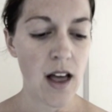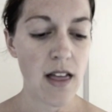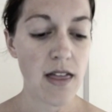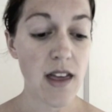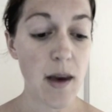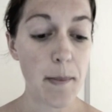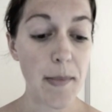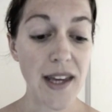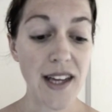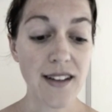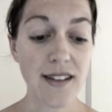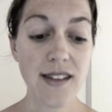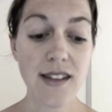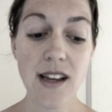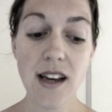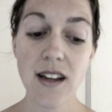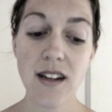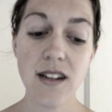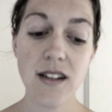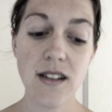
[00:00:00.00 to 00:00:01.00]
That being
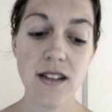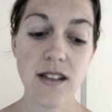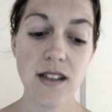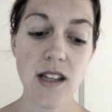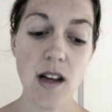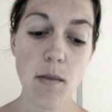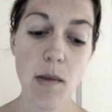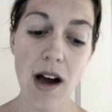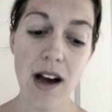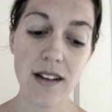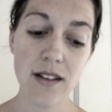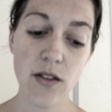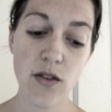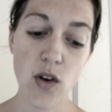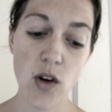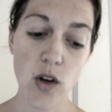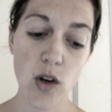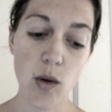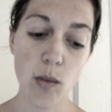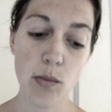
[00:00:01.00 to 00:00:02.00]
said, some olive
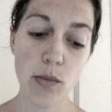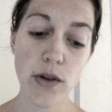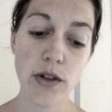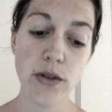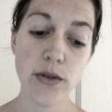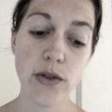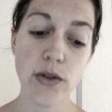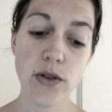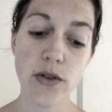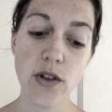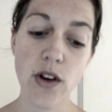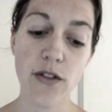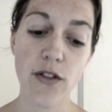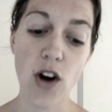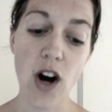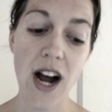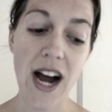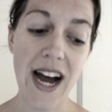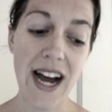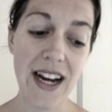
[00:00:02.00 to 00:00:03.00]
oil producers offer
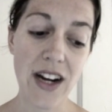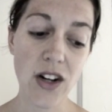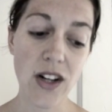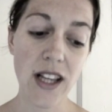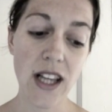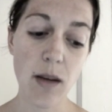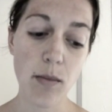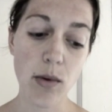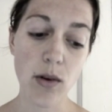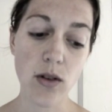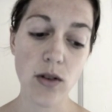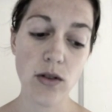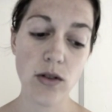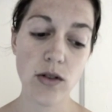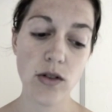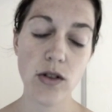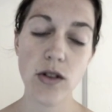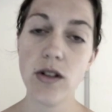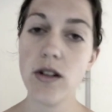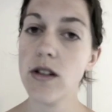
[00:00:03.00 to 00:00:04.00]
a higher label
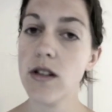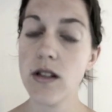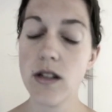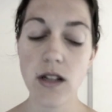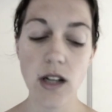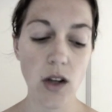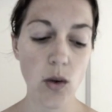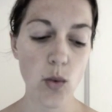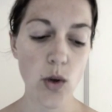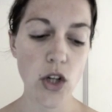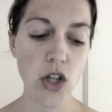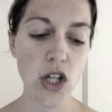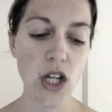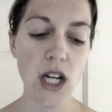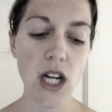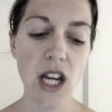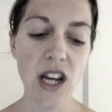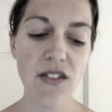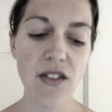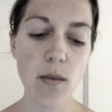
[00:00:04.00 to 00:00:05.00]
to distinguish
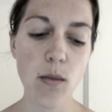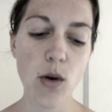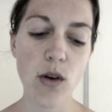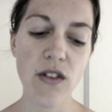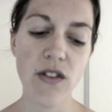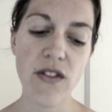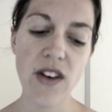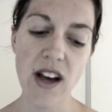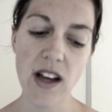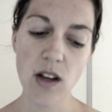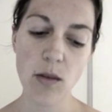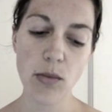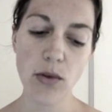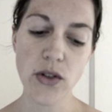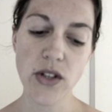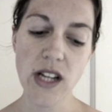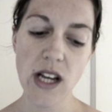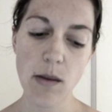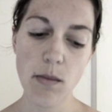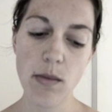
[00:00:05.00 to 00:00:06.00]
an even more valuable
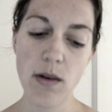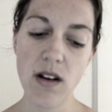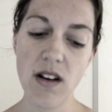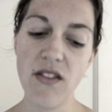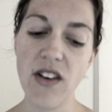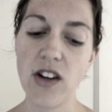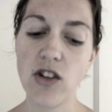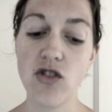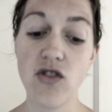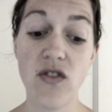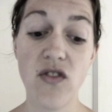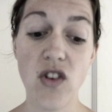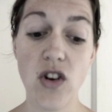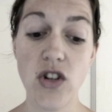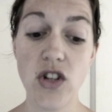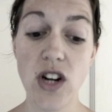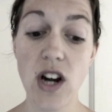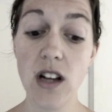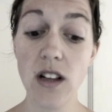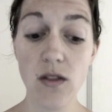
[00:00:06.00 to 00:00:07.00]
type of extra
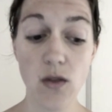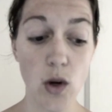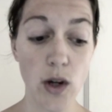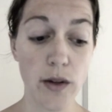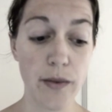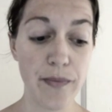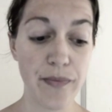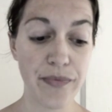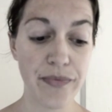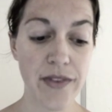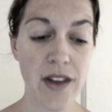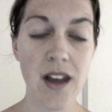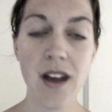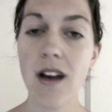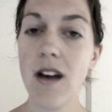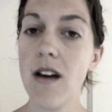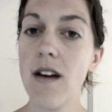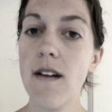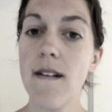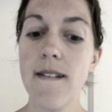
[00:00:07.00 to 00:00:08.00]
virgin olive oil.
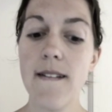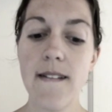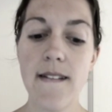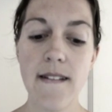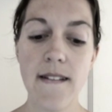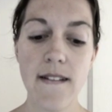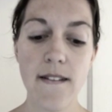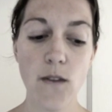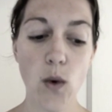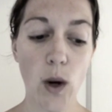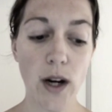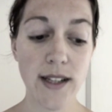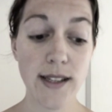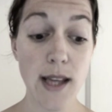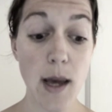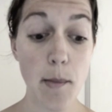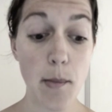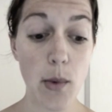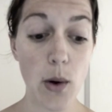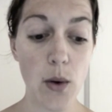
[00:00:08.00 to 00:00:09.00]
For
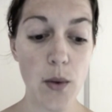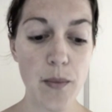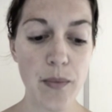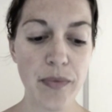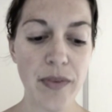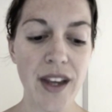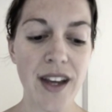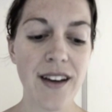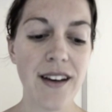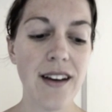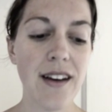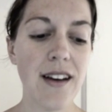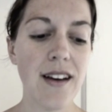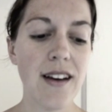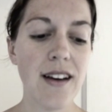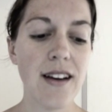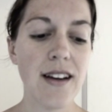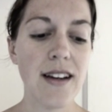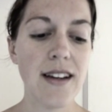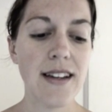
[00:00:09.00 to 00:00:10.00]
example,
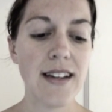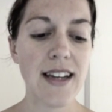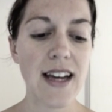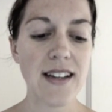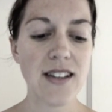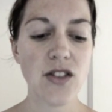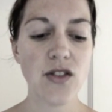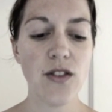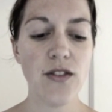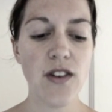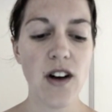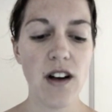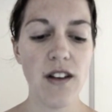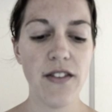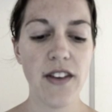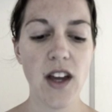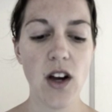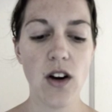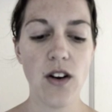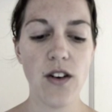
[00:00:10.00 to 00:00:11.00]

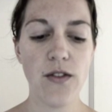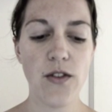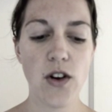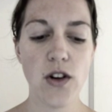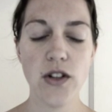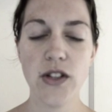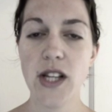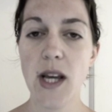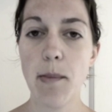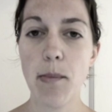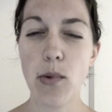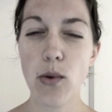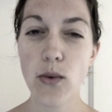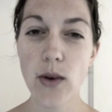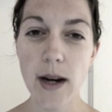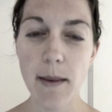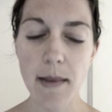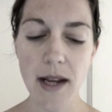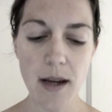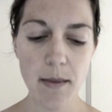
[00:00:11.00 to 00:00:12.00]
Castelfalfi offers a
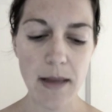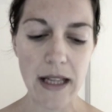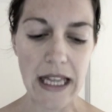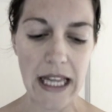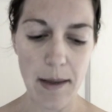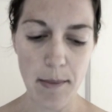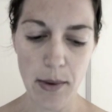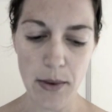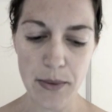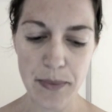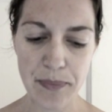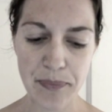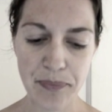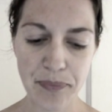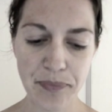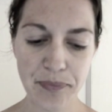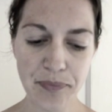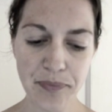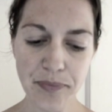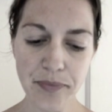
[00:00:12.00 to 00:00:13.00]
premium label,
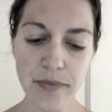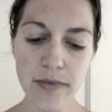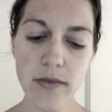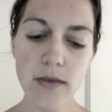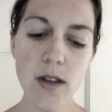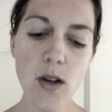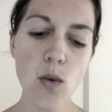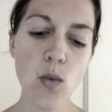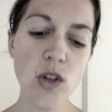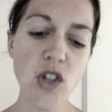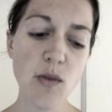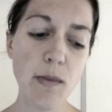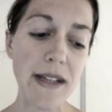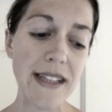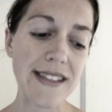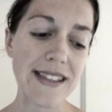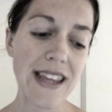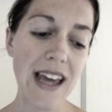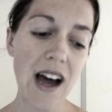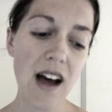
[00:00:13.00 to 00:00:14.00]
which
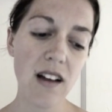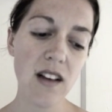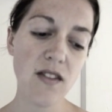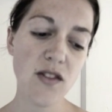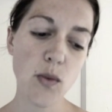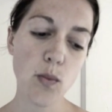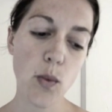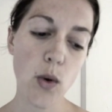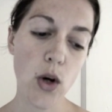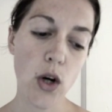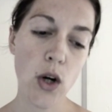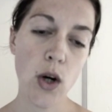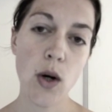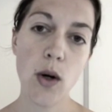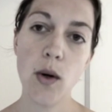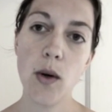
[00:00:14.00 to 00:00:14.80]
means the olives were